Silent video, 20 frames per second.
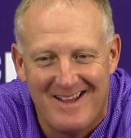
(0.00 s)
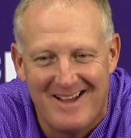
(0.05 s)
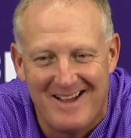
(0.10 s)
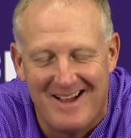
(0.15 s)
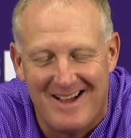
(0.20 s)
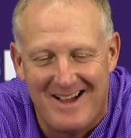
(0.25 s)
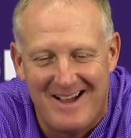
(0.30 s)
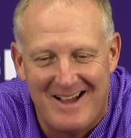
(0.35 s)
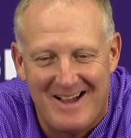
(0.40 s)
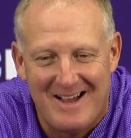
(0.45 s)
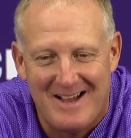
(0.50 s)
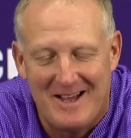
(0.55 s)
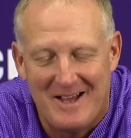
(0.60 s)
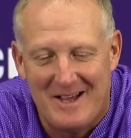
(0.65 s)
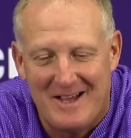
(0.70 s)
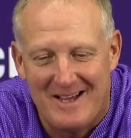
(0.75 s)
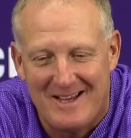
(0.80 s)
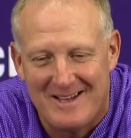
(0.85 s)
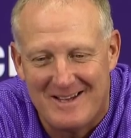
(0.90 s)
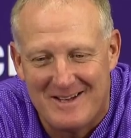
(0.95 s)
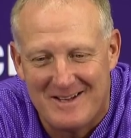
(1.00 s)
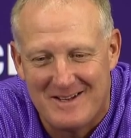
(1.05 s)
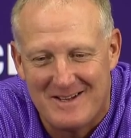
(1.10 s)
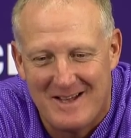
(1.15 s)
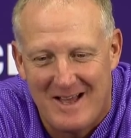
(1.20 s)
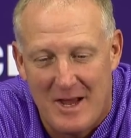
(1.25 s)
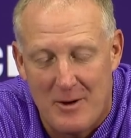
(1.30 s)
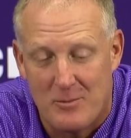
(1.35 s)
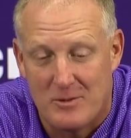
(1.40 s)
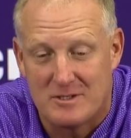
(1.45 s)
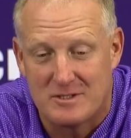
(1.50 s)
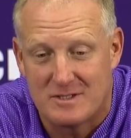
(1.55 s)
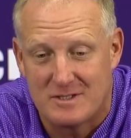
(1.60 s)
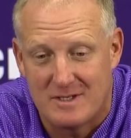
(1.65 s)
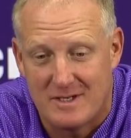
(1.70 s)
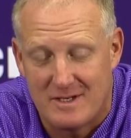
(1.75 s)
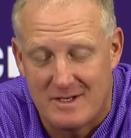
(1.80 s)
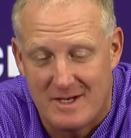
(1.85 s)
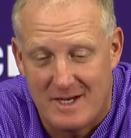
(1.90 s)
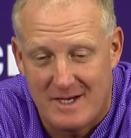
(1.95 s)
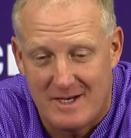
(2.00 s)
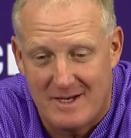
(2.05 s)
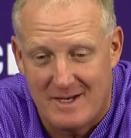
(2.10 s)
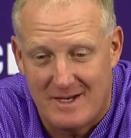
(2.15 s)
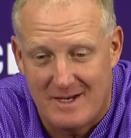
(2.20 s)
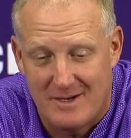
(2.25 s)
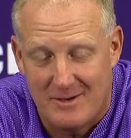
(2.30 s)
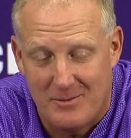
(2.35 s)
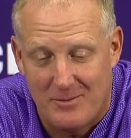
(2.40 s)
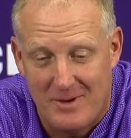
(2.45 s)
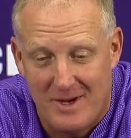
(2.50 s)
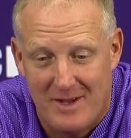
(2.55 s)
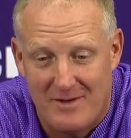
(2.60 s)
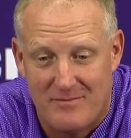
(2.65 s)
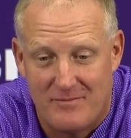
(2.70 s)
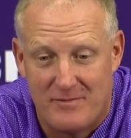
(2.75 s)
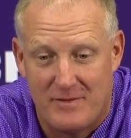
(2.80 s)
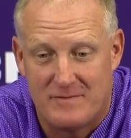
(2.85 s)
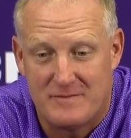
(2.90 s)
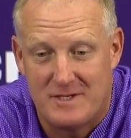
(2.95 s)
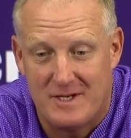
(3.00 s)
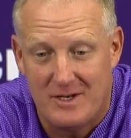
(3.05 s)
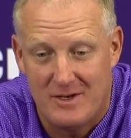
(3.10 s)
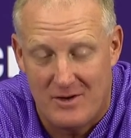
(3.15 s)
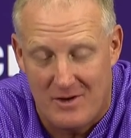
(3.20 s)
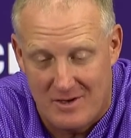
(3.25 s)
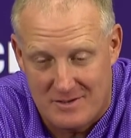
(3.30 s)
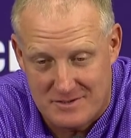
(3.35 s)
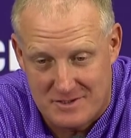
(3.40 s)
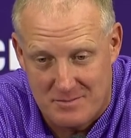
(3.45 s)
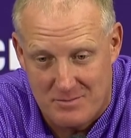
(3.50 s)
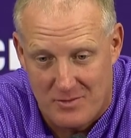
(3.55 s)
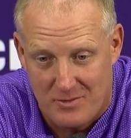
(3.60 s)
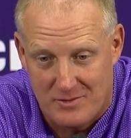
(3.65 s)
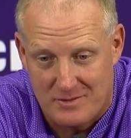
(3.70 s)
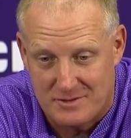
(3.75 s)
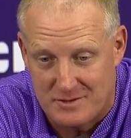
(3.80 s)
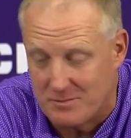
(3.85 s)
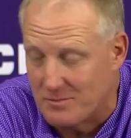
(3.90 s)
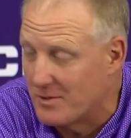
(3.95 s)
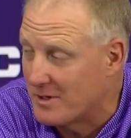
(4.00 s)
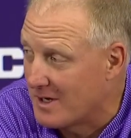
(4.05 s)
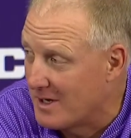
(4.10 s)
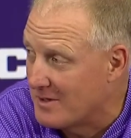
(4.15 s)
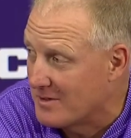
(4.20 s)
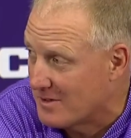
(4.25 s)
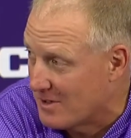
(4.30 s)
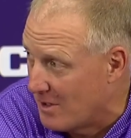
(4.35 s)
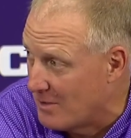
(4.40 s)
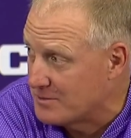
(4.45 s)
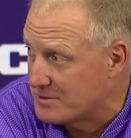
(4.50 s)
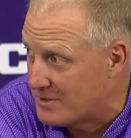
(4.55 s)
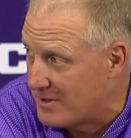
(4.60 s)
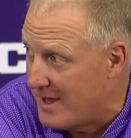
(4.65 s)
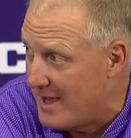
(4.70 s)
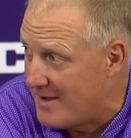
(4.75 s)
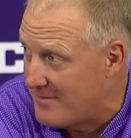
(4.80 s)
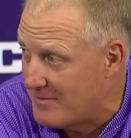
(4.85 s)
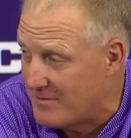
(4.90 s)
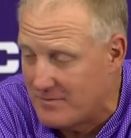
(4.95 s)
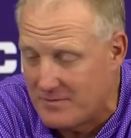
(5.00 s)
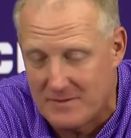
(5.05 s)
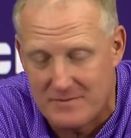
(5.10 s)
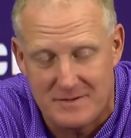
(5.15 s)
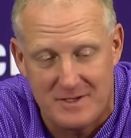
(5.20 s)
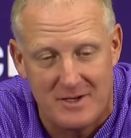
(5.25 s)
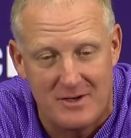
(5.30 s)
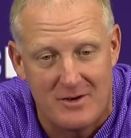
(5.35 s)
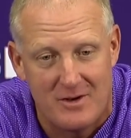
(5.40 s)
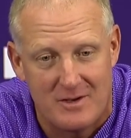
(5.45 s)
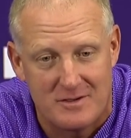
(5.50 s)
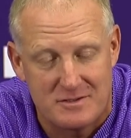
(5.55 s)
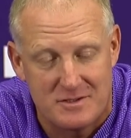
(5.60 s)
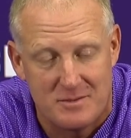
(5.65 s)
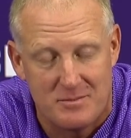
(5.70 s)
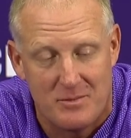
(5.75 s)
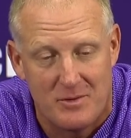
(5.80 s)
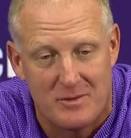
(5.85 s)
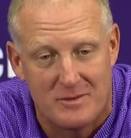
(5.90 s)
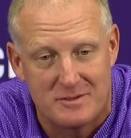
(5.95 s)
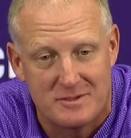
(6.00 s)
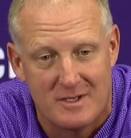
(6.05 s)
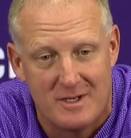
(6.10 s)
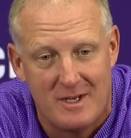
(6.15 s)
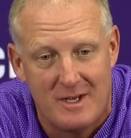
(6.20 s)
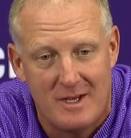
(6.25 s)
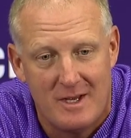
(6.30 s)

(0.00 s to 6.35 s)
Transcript: uh, I wish we had 15 Austin Moores, and we're getting closer to having 15 Austin Moores.